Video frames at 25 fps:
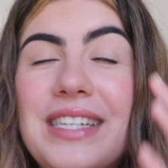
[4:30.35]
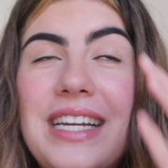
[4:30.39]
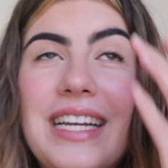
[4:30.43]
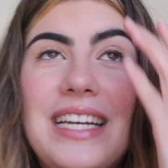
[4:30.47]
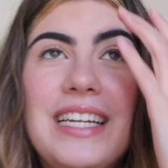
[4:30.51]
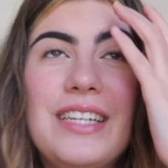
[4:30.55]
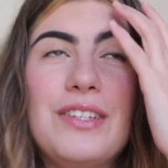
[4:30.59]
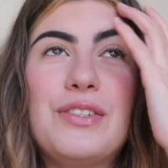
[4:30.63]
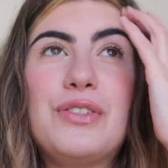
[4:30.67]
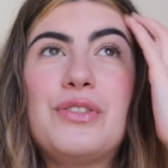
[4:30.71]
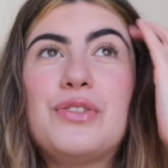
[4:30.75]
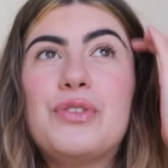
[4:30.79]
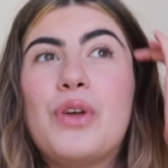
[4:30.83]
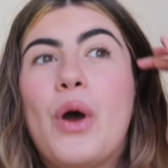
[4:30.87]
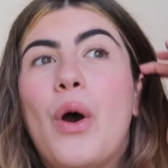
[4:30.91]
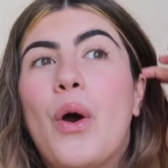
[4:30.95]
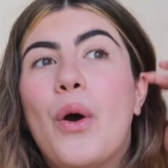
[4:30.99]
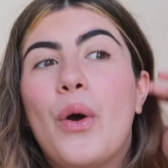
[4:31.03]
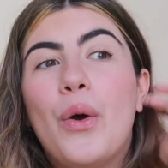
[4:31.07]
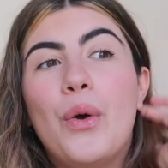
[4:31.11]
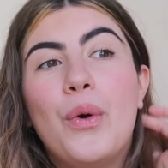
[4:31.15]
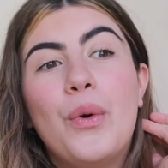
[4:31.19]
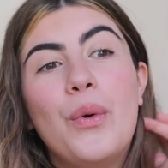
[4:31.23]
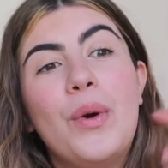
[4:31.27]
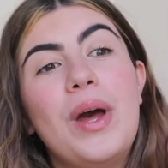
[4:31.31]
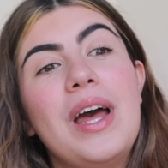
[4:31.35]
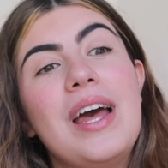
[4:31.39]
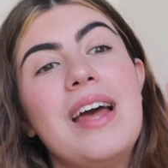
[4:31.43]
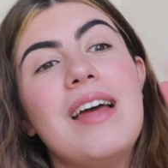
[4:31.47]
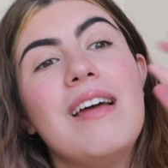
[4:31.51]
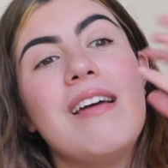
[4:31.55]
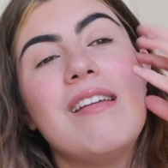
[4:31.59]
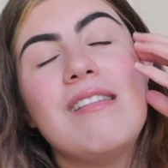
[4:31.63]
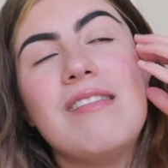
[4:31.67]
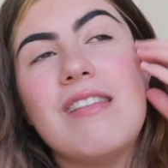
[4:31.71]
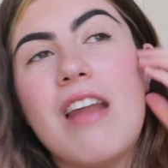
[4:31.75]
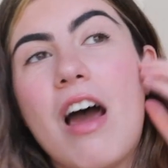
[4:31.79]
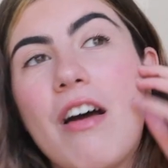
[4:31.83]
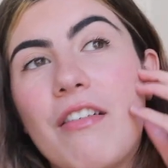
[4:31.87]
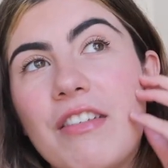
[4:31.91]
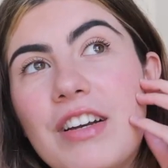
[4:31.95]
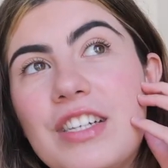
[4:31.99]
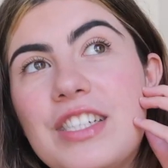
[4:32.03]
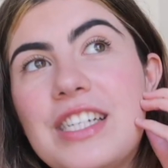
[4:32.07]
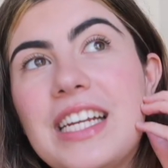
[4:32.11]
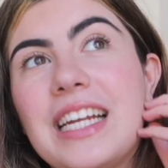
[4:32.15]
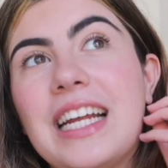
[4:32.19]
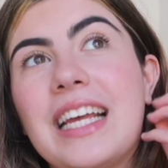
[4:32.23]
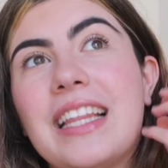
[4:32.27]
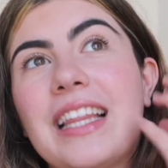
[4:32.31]
It is so
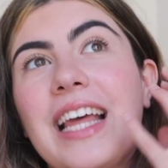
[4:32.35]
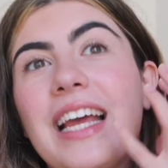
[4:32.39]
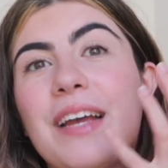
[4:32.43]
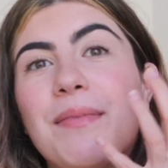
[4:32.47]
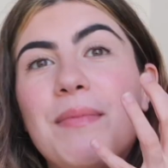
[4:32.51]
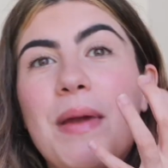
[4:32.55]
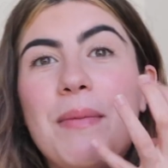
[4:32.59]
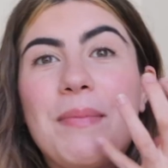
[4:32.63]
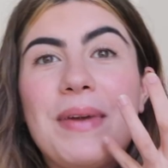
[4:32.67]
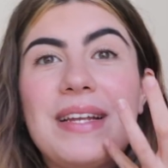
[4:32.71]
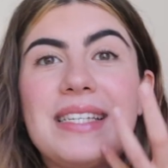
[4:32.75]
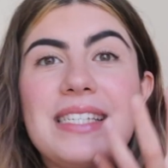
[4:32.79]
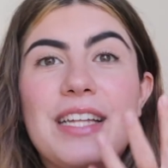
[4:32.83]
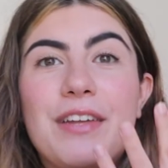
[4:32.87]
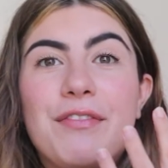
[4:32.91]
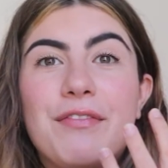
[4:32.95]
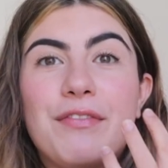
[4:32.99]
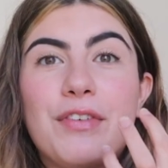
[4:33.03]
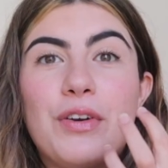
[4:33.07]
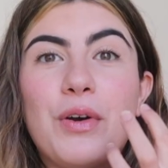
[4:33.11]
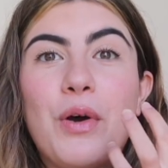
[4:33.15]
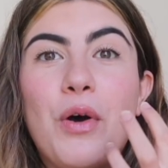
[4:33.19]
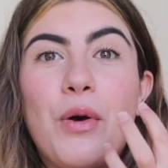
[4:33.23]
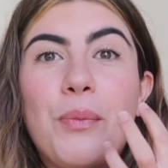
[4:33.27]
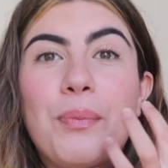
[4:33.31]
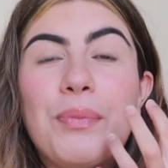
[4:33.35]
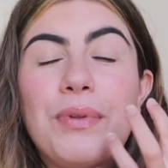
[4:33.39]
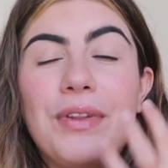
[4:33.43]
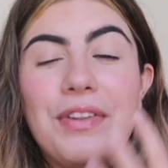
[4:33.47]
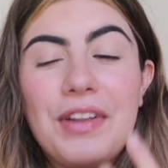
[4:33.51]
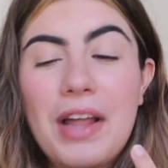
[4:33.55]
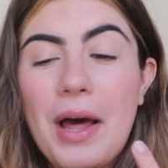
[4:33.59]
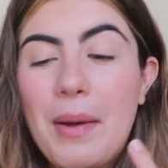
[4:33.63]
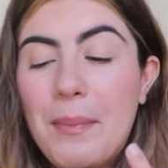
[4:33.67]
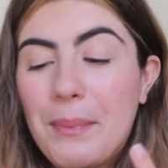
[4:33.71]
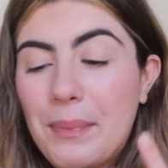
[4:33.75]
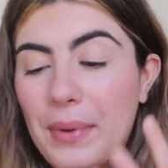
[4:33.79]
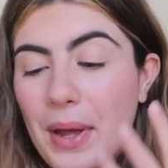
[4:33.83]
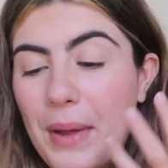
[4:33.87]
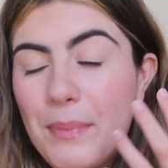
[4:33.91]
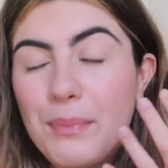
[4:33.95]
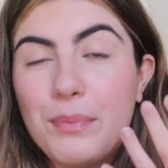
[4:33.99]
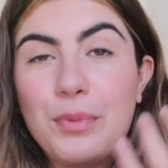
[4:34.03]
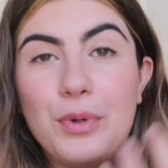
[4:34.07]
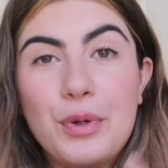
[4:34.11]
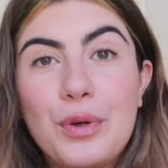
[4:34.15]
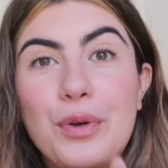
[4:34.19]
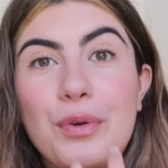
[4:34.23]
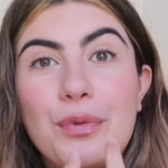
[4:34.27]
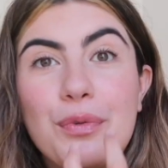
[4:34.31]
nourishing and like made my skin feel all plump and
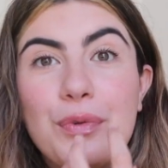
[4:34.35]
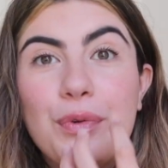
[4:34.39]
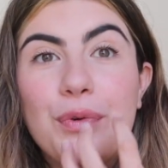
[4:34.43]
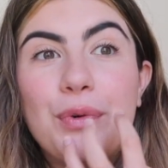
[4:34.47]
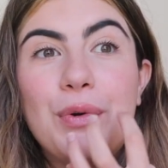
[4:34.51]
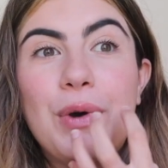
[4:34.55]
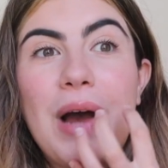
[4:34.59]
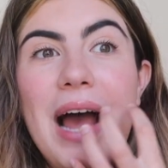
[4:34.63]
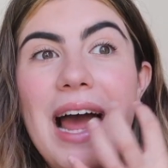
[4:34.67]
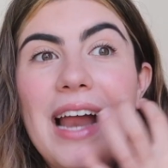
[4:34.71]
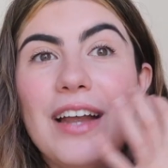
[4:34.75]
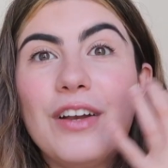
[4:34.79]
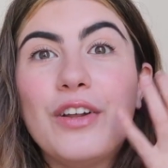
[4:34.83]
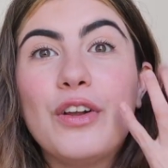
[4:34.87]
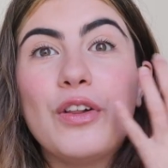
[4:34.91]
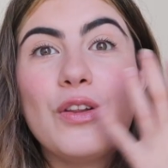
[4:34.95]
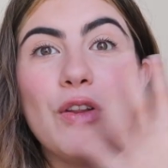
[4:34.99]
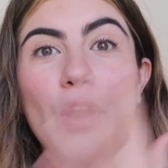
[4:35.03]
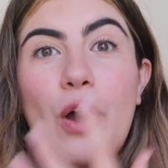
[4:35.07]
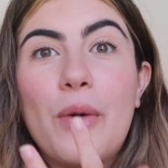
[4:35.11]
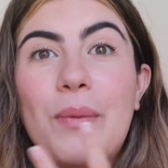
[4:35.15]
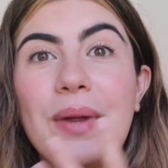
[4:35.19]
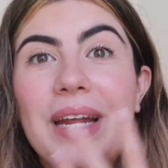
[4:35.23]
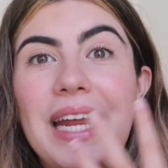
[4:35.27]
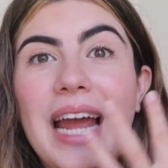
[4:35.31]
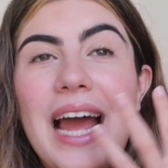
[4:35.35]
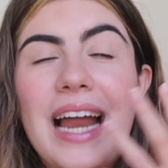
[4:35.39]
beautiful and glowy,